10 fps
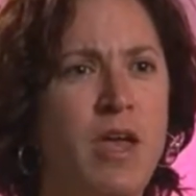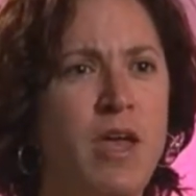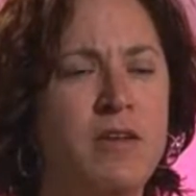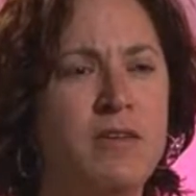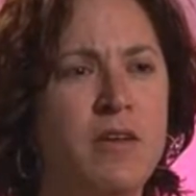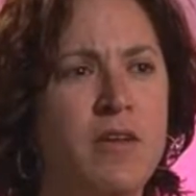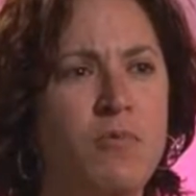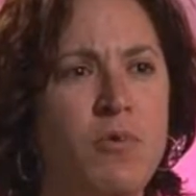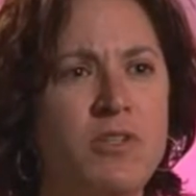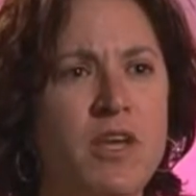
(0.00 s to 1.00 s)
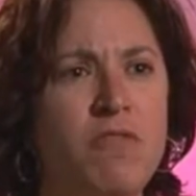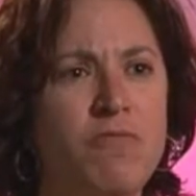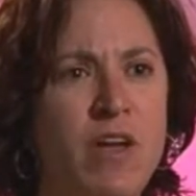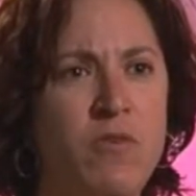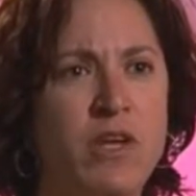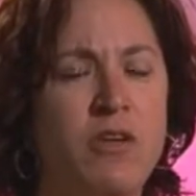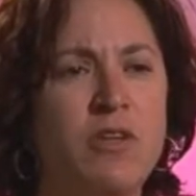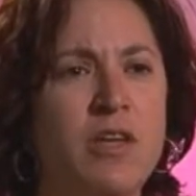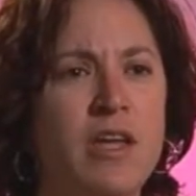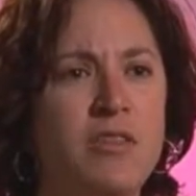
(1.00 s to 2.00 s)
and once I found
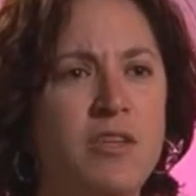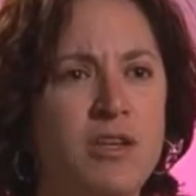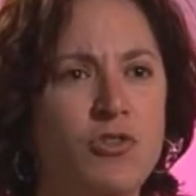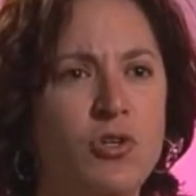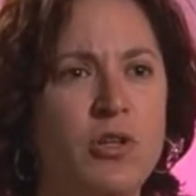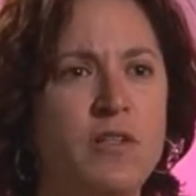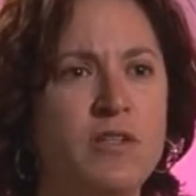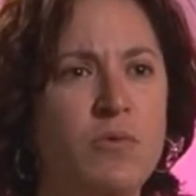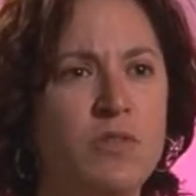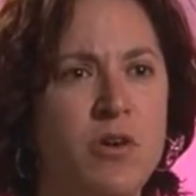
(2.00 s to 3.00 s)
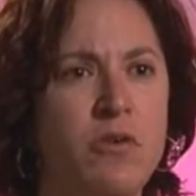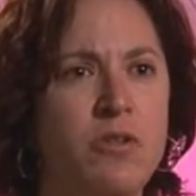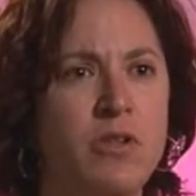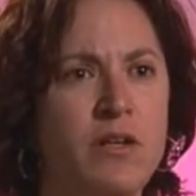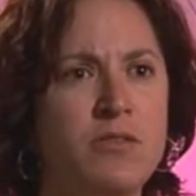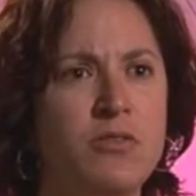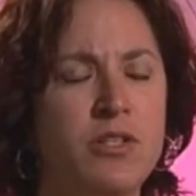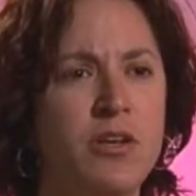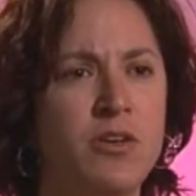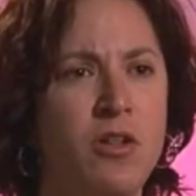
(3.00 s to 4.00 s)
out that they had the intralaser, that was all the
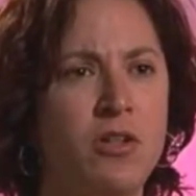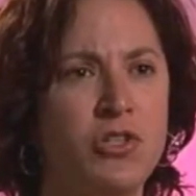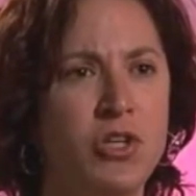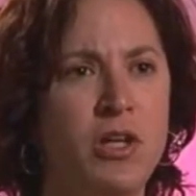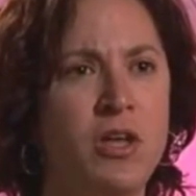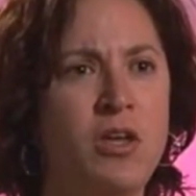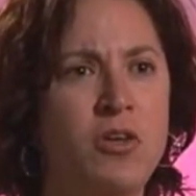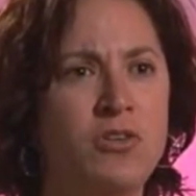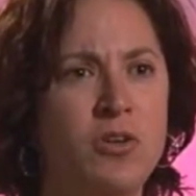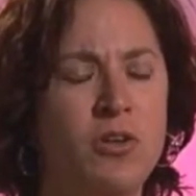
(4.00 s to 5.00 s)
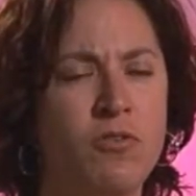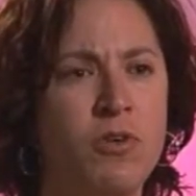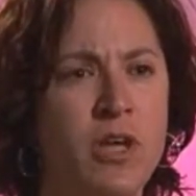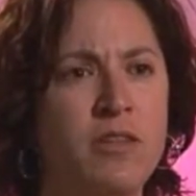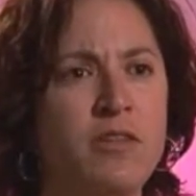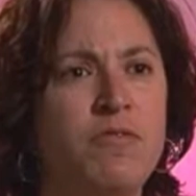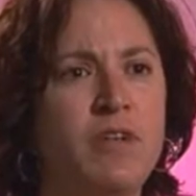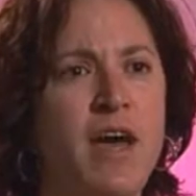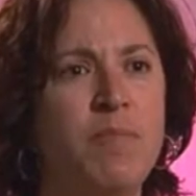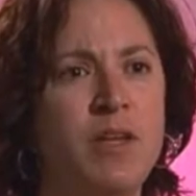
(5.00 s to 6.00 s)
laser technology to create the
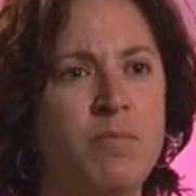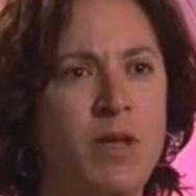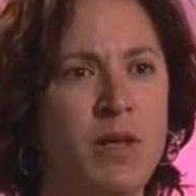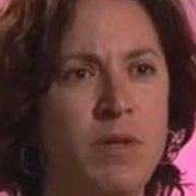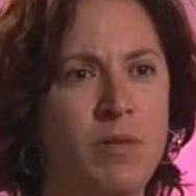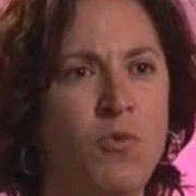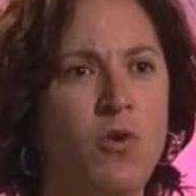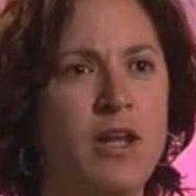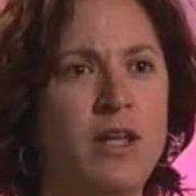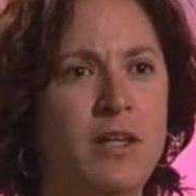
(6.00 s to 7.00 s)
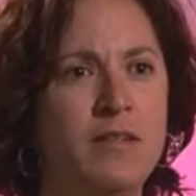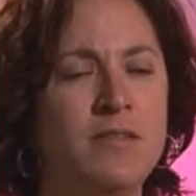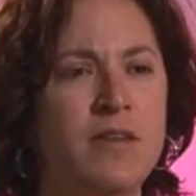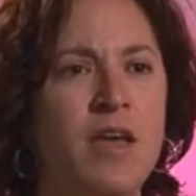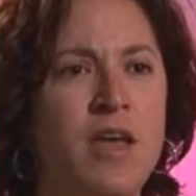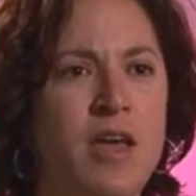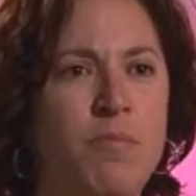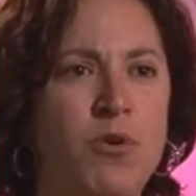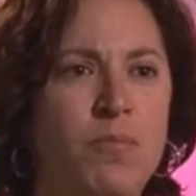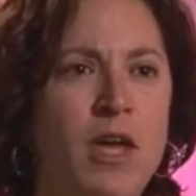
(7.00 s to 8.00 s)
flap, it made me more at ease
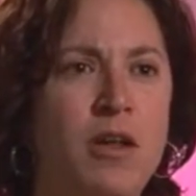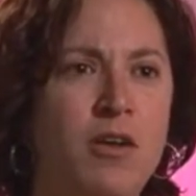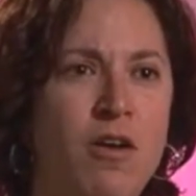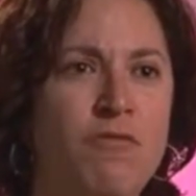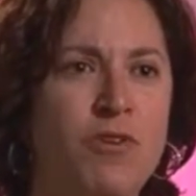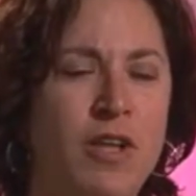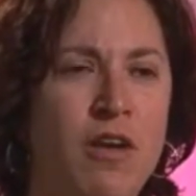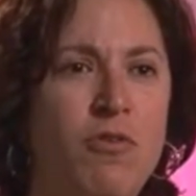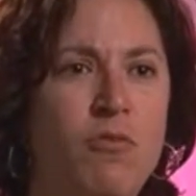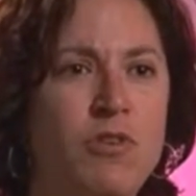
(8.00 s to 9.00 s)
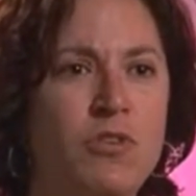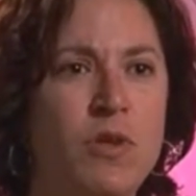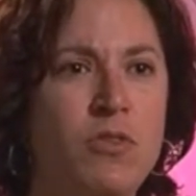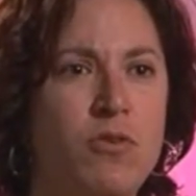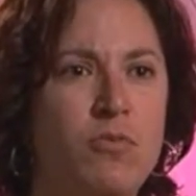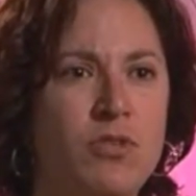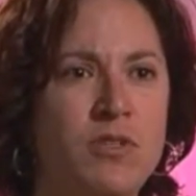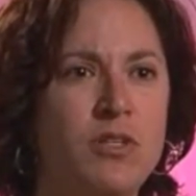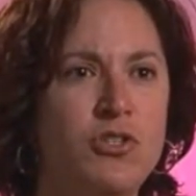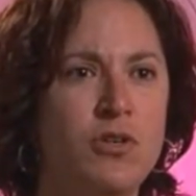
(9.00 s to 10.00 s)
and put me at a comfort level with doing the whole
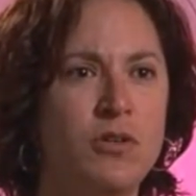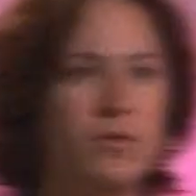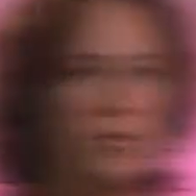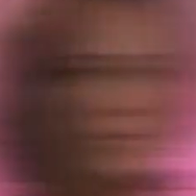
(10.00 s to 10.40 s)
procedure.